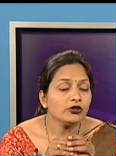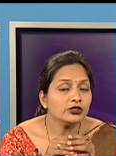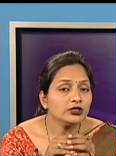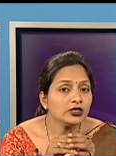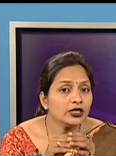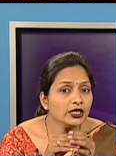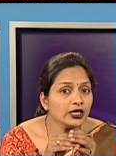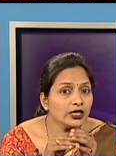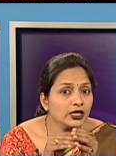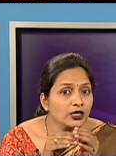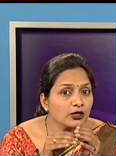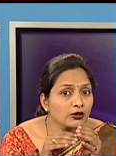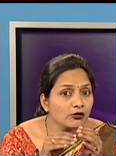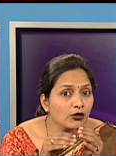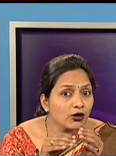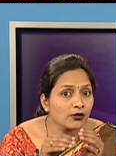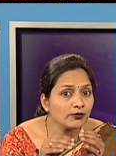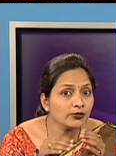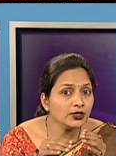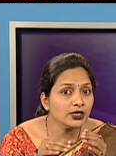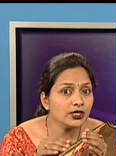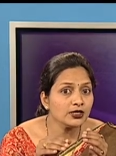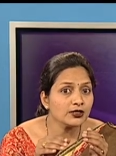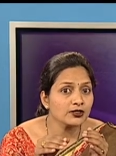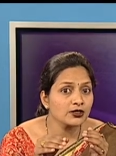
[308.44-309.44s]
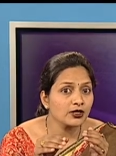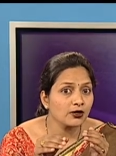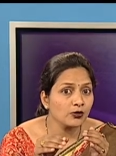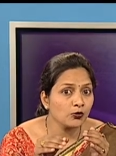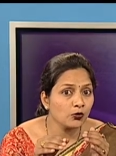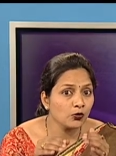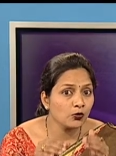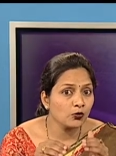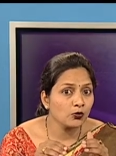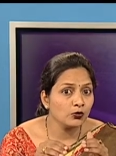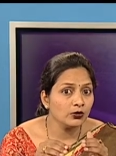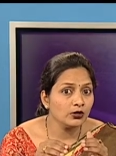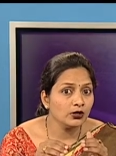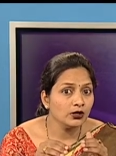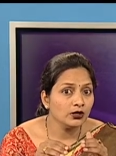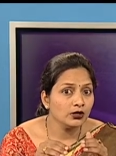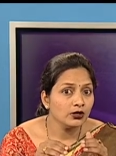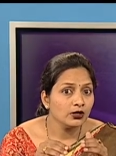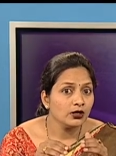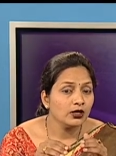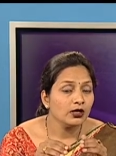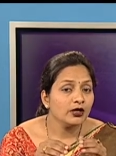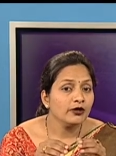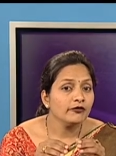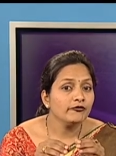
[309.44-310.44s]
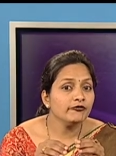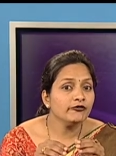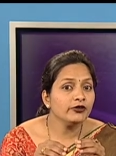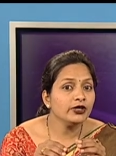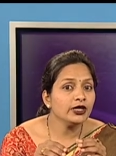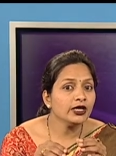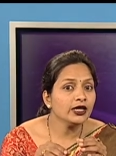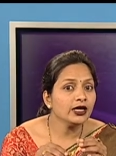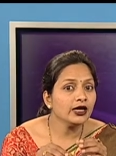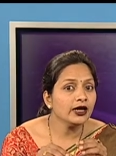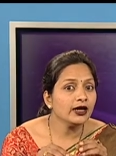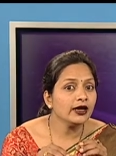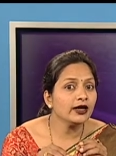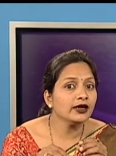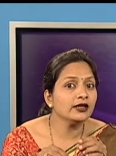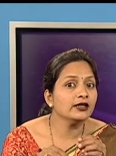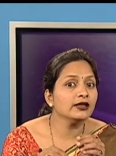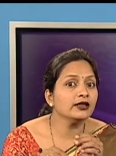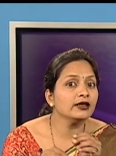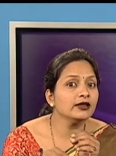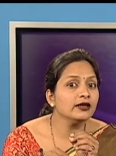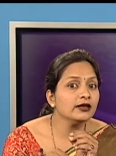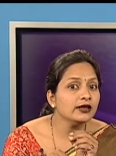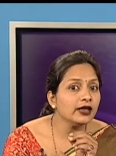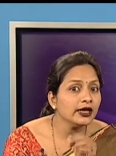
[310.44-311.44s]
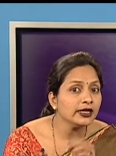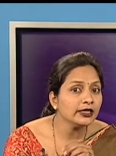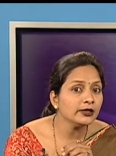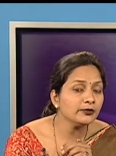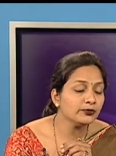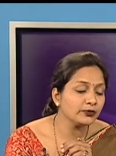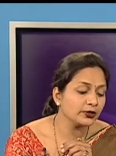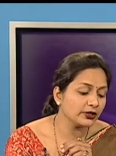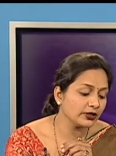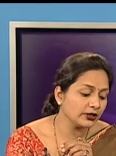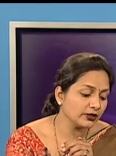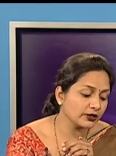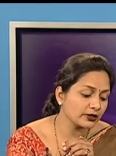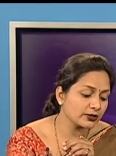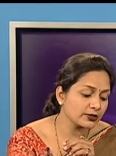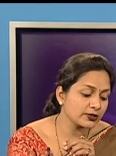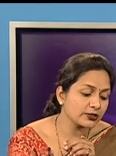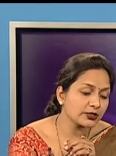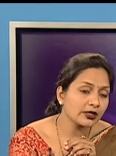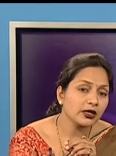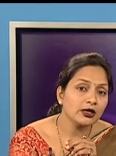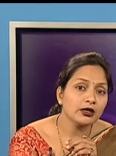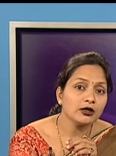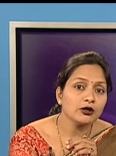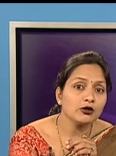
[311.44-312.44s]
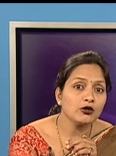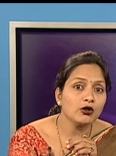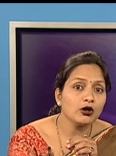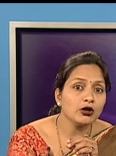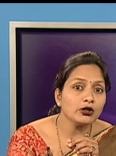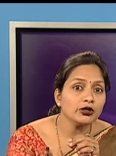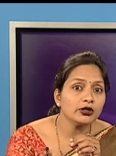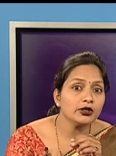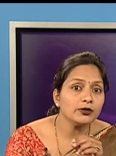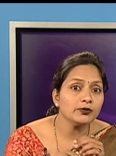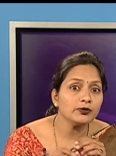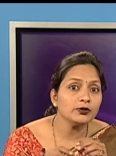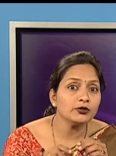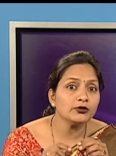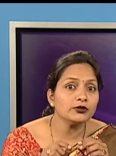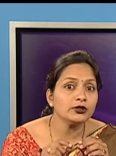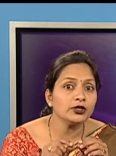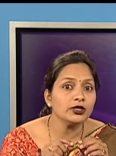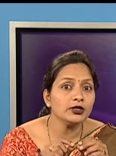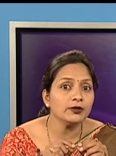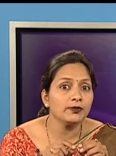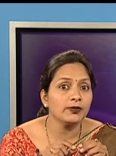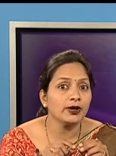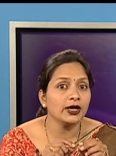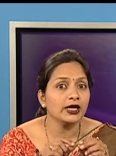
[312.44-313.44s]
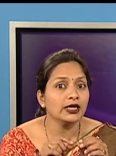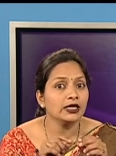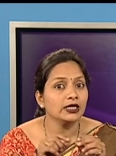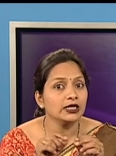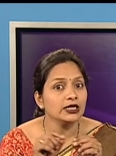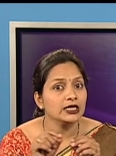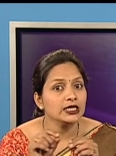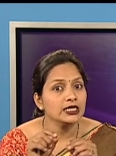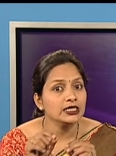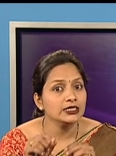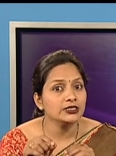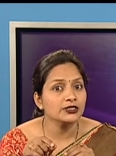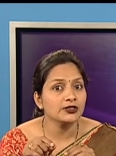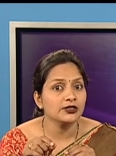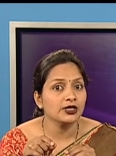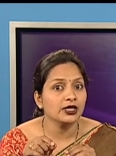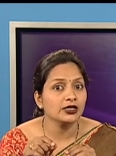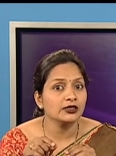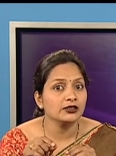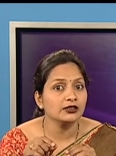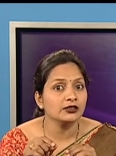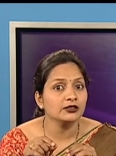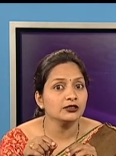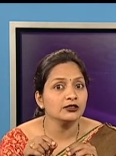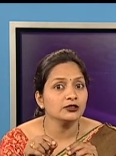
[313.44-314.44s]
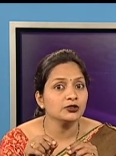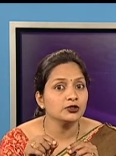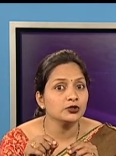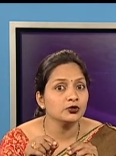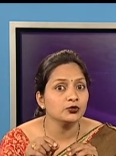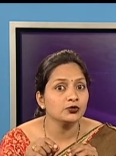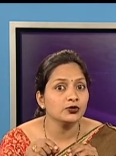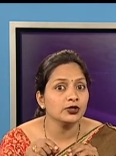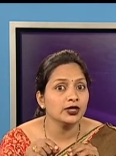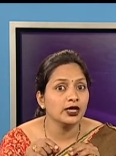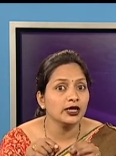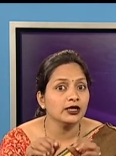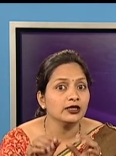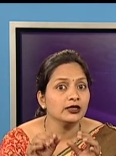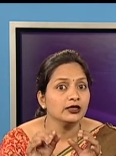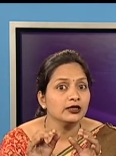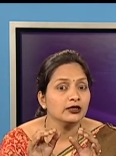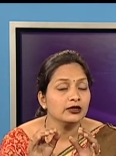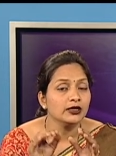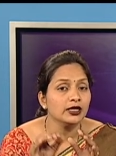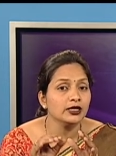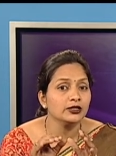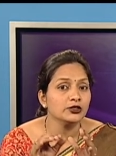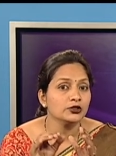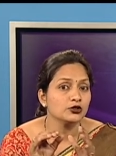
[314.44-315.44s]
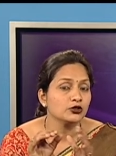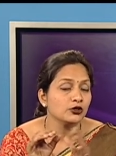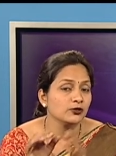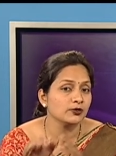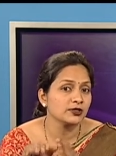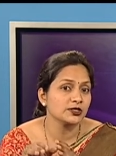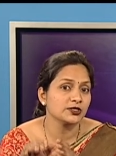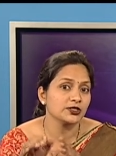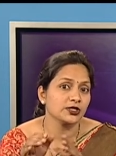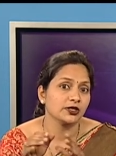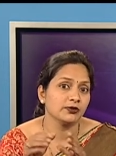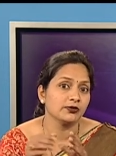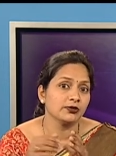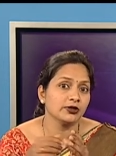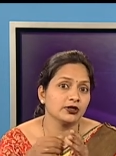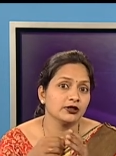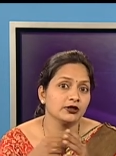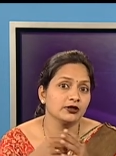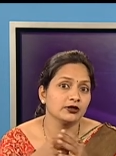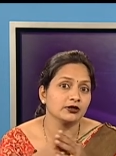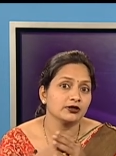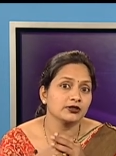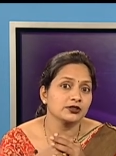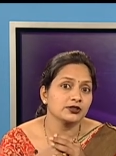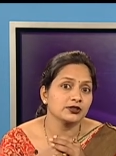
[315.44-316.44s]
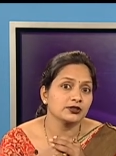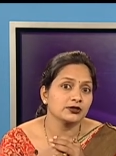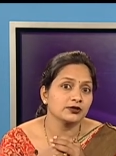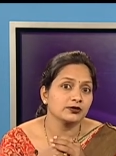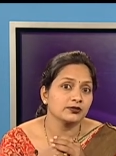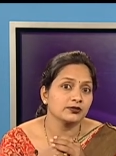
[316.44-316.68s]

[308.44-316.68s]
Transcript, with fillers: the economy as a whole, we add net products contributed by each sector to get net domestic product.